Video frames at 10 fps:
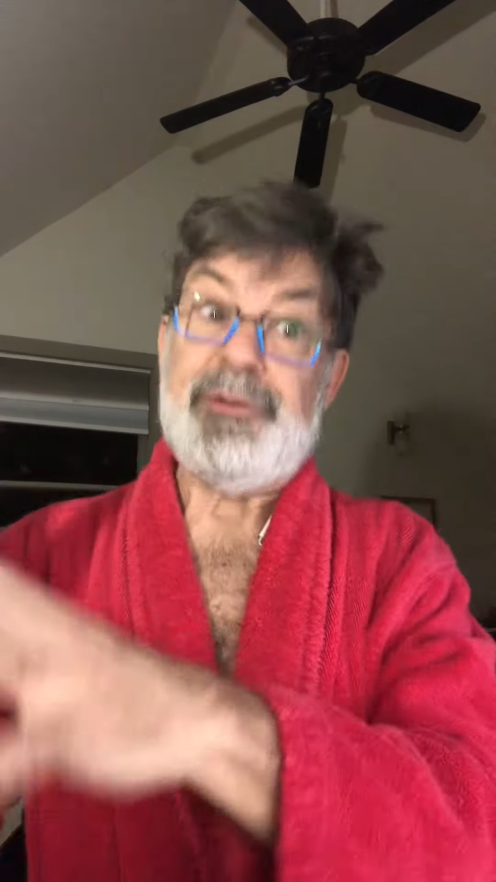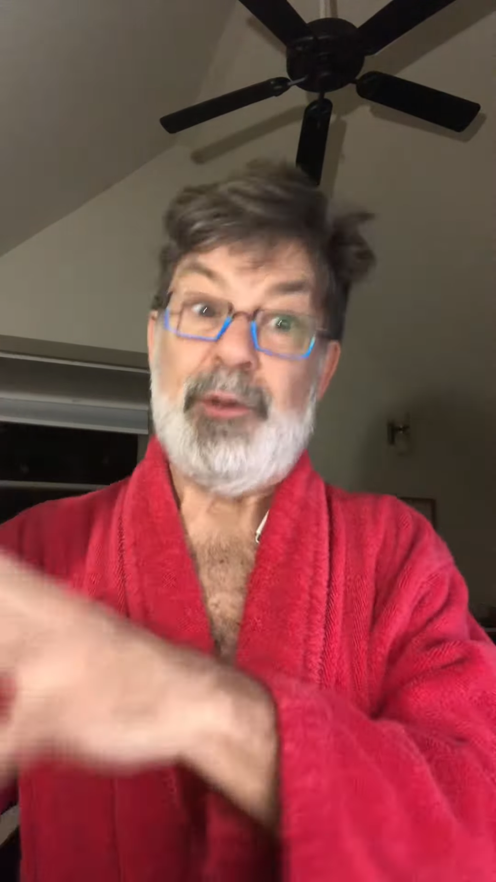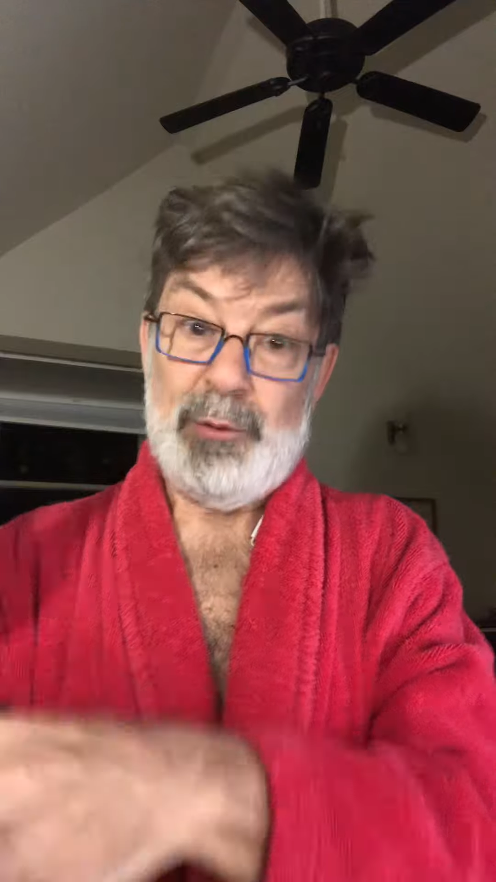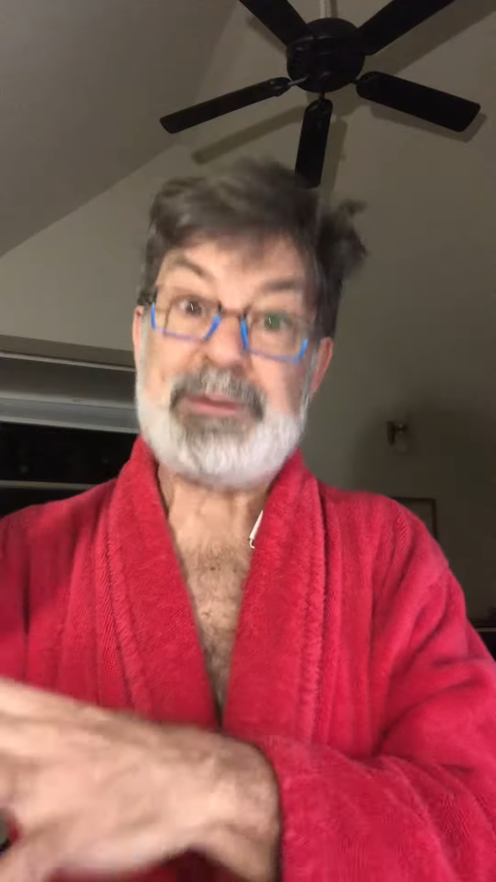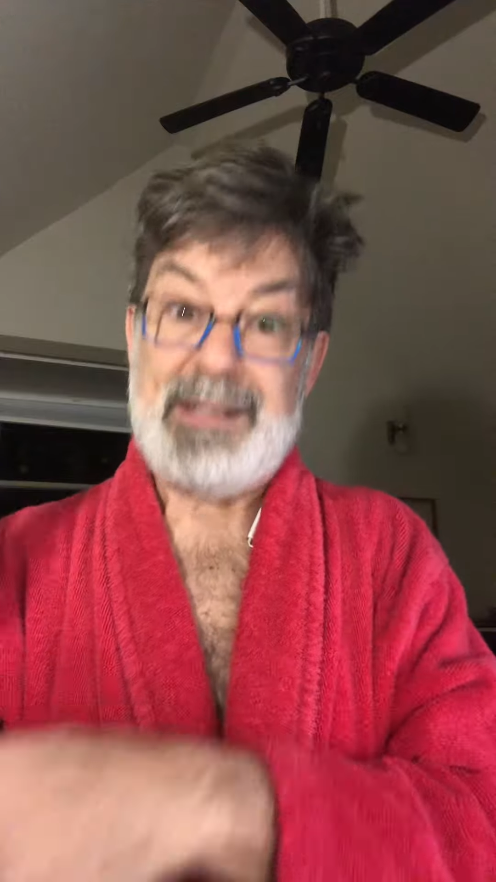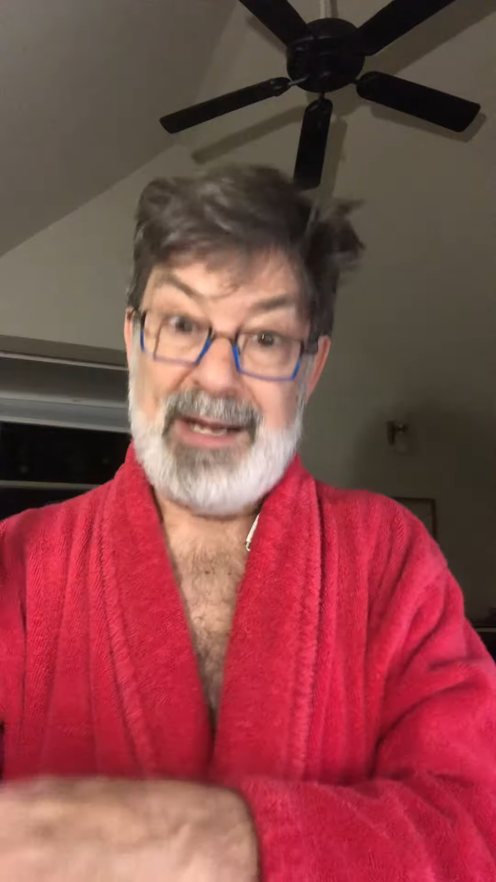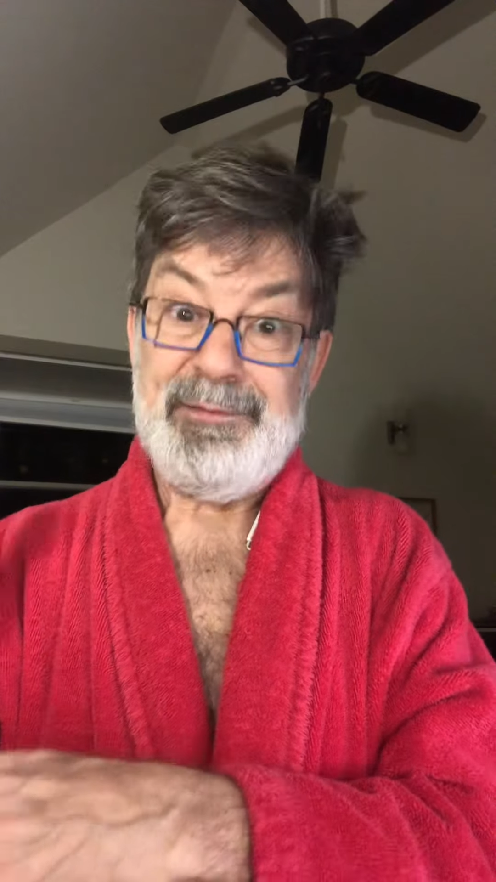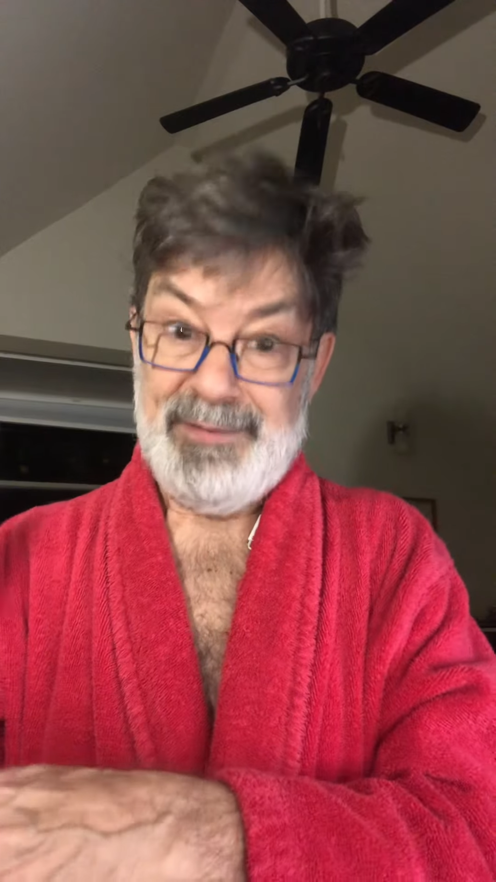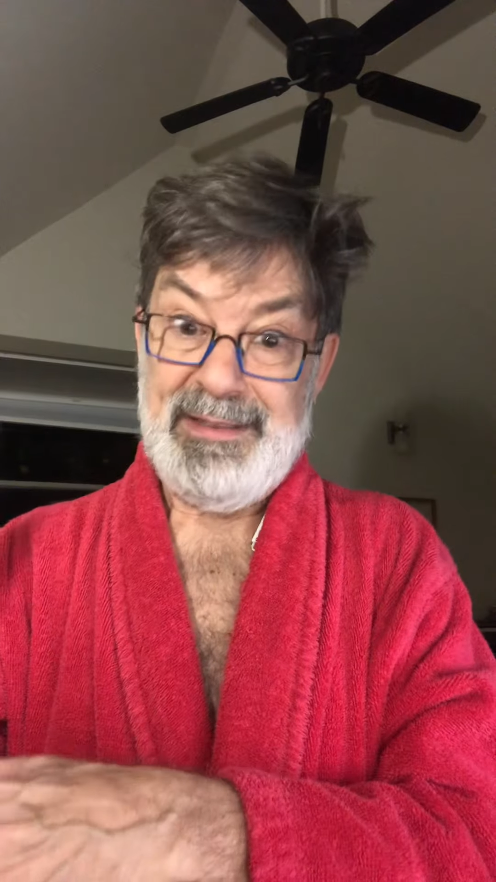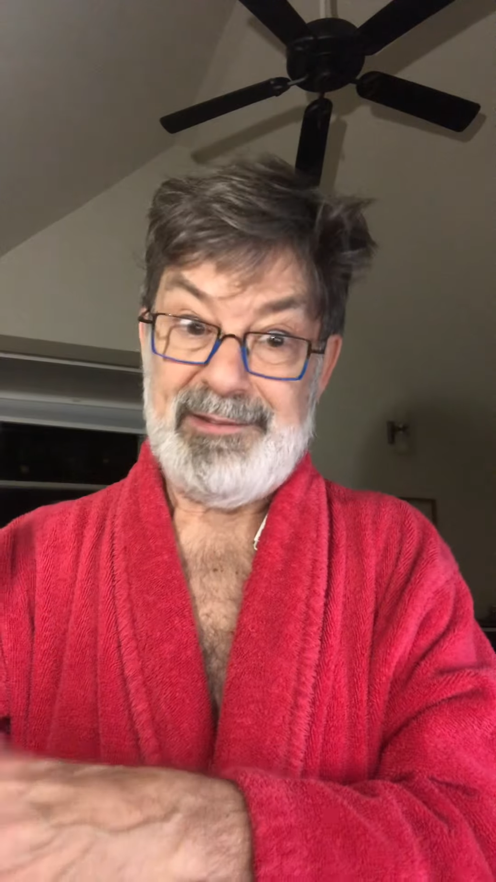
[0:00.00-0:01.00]
to old
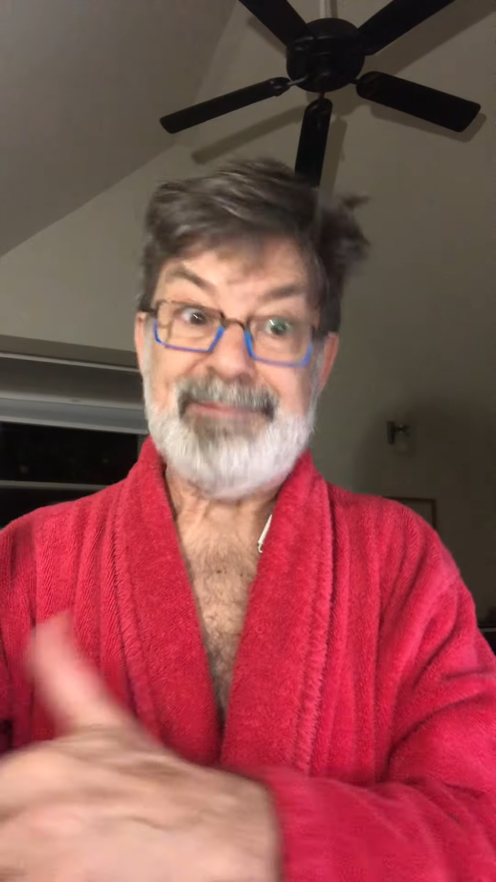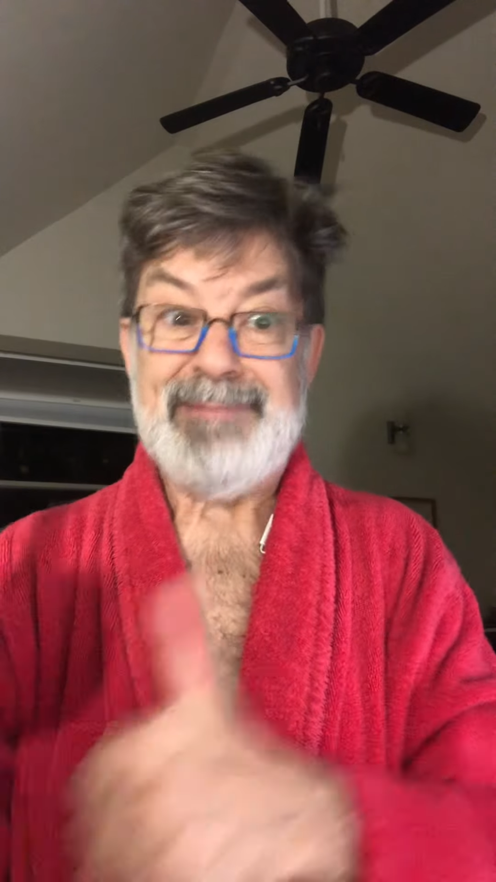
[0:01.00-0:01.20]
conflicts.